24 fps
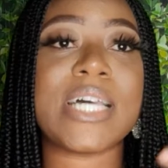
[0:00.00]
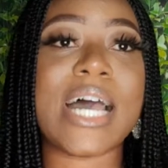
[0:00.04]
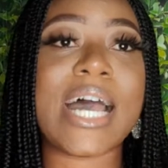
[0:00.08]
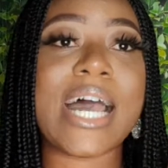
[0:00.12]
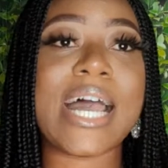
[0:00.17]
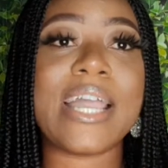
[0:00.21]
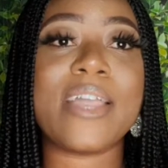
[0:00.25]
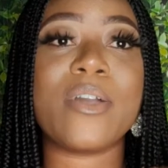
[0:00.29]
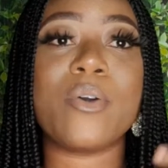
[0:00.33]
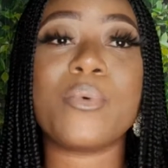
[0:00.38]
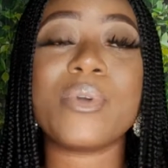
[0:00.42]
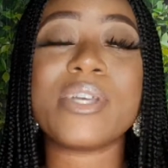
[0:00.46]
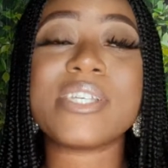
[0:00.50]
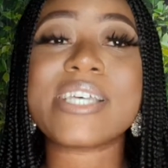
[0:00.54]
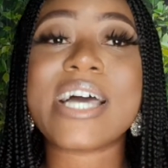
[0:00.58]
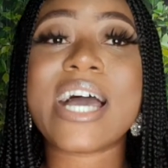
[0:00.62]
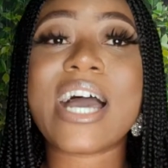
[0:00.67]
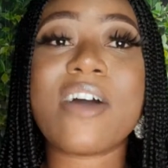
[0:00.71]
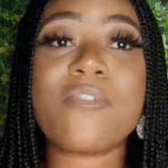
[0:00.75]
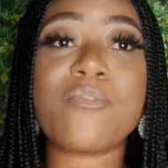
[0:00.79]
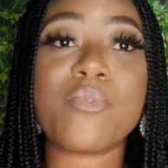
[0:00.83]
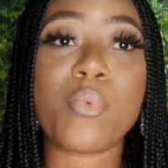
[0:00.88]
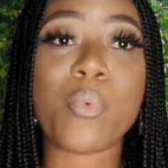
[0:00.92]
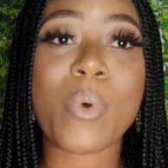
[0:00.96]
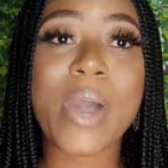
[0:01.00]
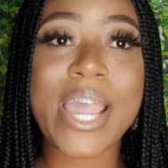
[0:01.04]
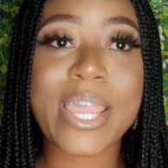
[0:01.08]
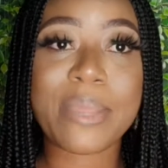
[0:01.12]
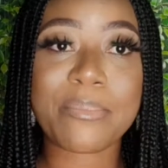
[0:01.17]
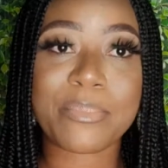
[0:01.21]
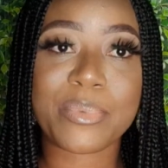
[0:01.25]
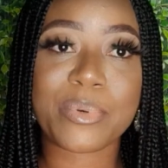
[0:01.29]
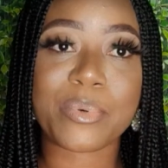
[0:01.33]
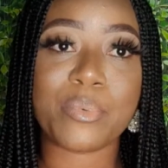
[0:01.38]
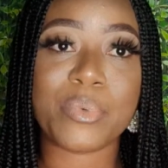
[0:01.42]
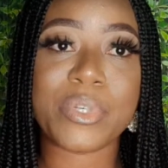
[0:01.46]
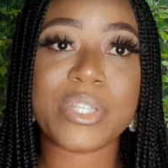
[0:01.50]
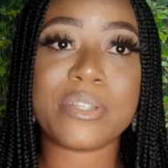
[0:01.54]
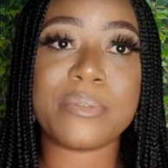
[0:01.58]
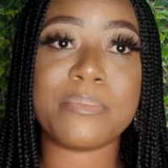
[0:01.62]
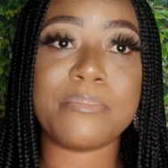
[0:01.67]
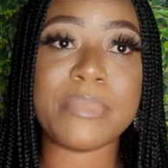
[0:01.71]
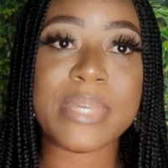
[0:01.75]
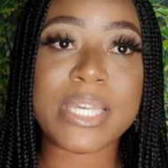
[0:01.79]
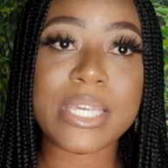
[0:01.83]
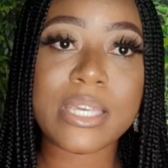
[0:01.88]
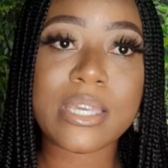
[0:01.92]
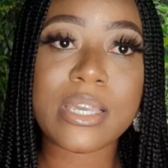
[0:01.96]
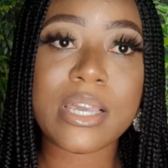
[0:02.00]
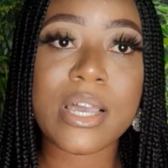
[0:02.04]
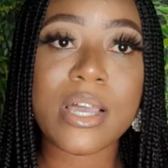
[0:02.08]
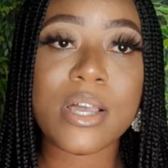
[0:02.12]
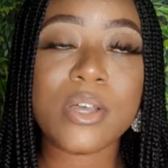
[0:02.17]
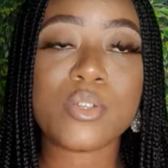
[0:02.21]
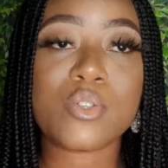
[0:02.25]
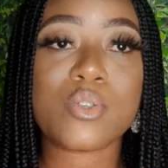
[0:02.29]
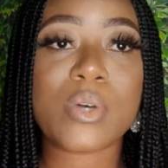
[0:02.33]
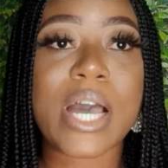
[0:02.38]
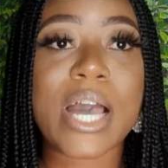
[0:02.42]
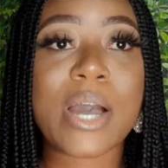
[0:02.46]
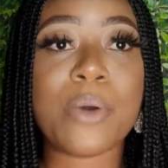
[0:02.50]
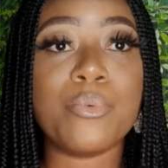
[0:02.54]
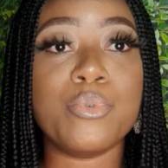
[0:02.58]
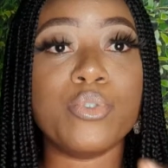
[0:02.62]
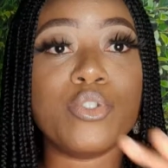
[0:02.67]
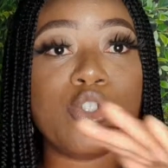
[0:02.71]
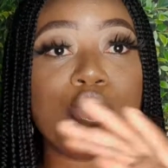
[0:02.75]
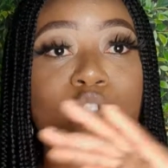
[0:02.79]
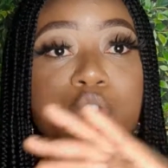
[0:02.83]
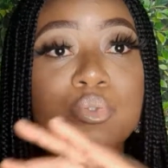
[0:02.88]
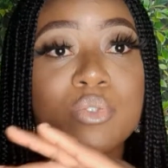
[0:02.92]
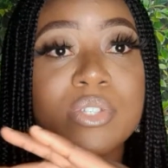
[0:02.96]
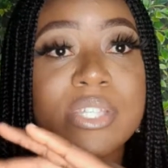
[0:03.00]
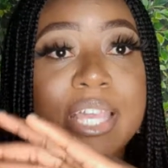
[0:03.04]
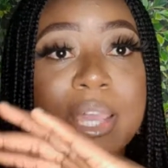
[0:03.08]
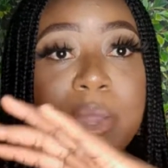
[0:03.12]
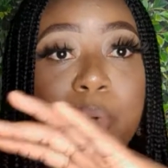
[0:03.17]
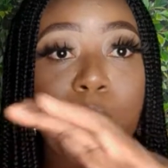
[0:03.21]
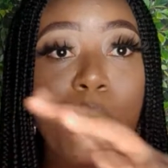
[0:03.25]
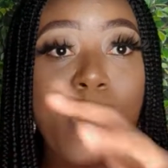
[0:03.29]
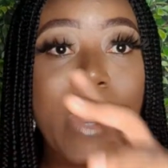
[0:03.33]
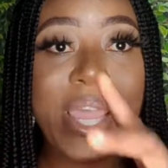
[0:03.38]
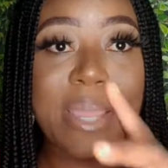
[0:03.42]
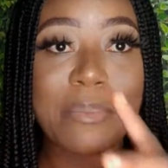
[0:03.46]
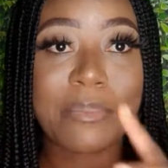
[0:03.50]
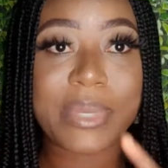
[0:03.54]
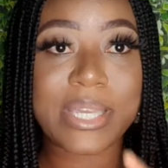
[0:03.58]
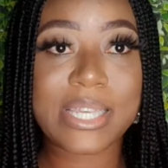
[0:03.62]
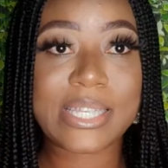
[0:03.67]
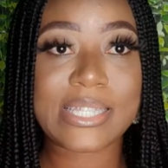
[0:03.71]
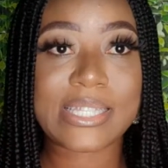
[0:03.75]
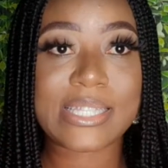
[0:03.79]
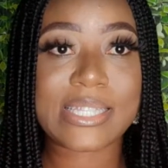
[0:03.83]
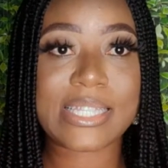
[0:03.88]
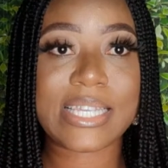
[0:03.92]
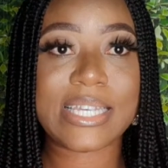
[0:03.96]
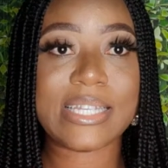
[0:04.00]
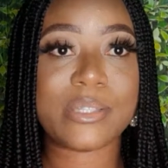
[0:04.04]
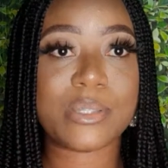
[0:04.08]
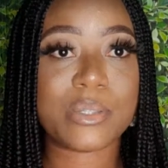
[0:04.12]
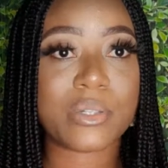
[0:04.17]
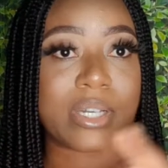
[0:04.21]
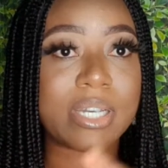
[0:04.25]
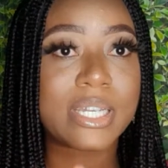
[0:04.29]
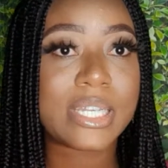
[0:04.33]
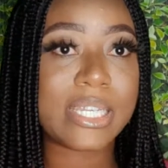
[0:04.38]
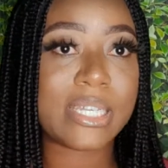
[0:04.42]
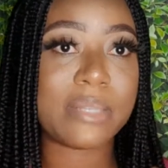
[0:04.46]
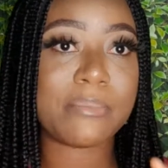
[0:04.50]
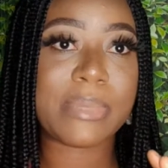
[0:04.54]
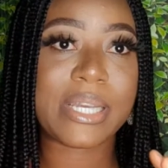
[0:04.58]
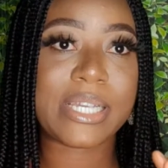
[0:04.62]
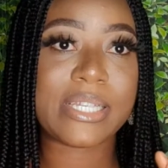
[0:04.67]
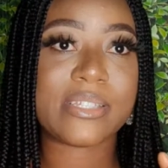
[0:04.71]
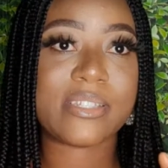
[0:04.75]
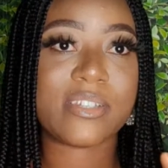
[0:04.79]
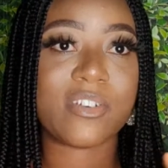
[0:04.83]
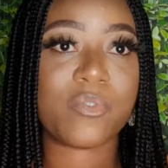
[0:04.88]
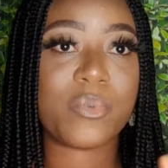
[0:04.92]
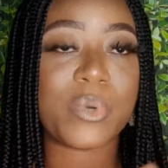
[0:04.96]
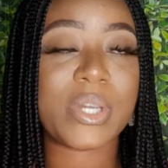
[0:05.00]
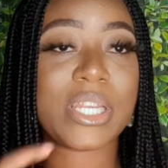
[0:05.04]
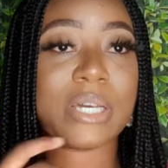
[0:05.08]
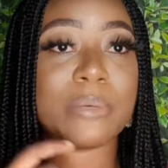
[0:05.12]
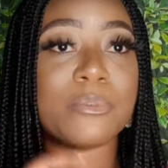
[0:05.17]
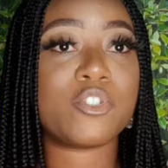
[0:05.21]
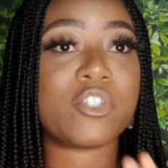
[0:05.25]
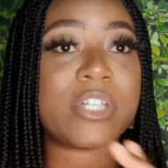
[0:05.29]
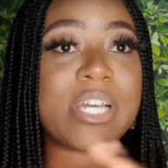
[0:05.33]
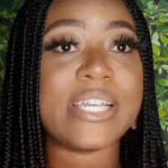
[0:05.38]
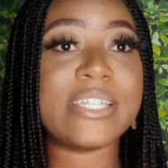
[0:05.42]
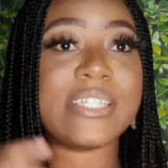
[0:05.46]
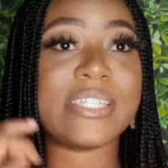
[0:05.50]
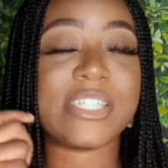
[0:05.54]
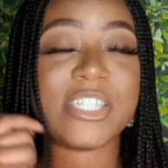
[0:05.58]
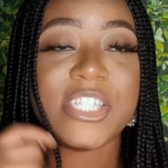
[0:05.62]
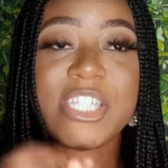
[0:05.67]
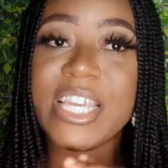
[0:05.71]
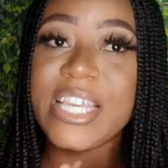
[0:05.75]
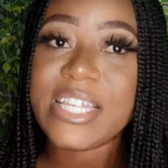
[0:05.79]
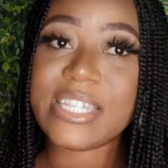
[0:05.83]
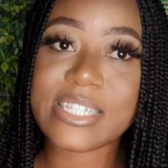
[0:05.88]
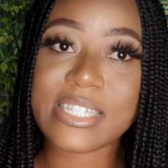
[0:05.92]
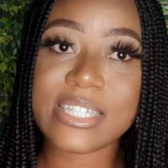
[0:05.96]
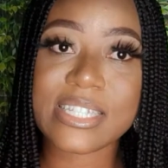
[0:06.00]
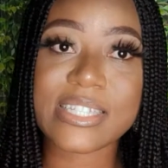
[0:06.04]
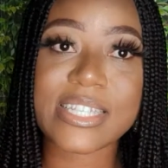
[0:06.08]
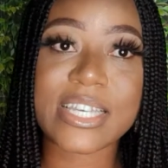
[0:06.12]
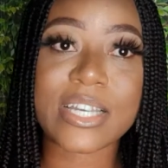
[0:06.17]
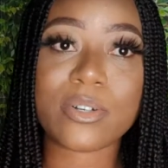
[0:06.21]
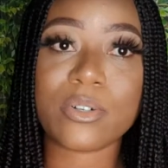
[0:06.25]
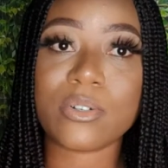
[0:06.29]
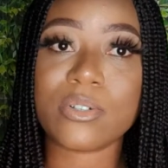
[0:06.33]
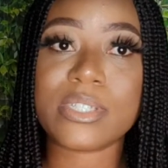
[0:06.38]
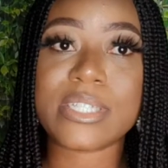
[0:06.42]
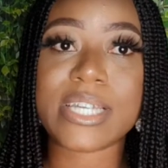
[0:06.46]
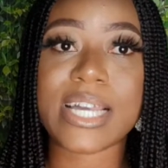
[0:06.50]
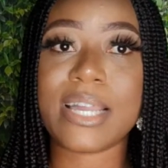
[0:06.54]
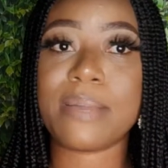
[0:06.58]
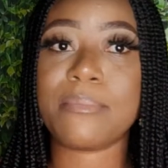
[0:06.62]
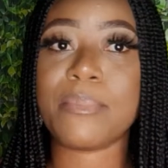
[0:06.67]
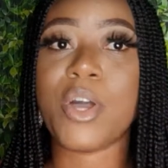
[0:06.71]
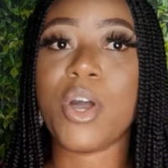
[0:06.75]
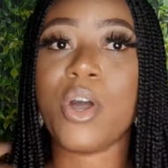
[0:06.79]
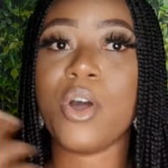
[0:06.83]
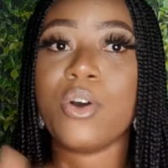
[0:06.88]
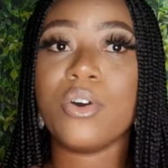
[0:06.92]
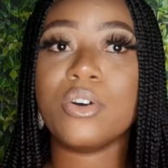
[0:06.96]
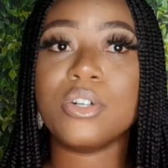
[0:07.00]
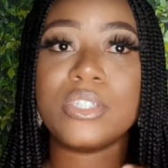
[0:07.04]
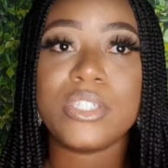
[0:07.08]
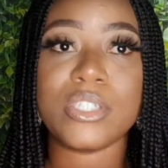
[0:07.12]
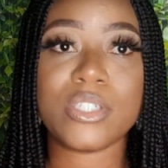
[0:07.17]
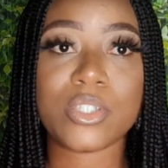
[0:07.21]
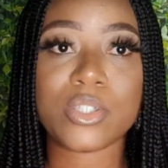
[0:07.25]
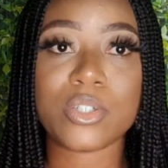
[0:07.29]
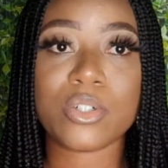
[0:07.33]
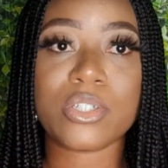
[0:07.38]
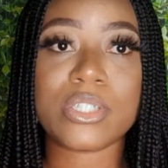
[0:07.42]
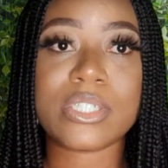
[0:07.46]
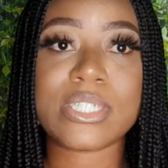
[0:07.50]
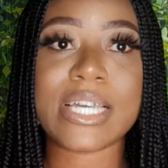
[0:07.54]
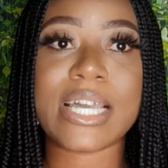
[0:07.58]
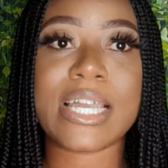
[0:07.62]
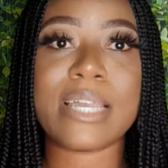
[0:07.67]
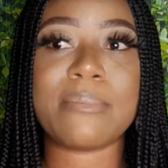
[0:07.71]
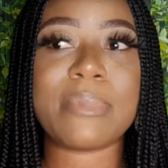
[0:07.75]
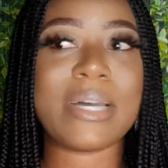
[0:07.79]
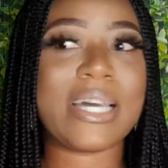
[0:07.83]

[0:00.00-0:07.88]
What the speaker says: I always have wipe with me, so I would use a wipe instead to clean myself when I'm trying to change the second time or the third time.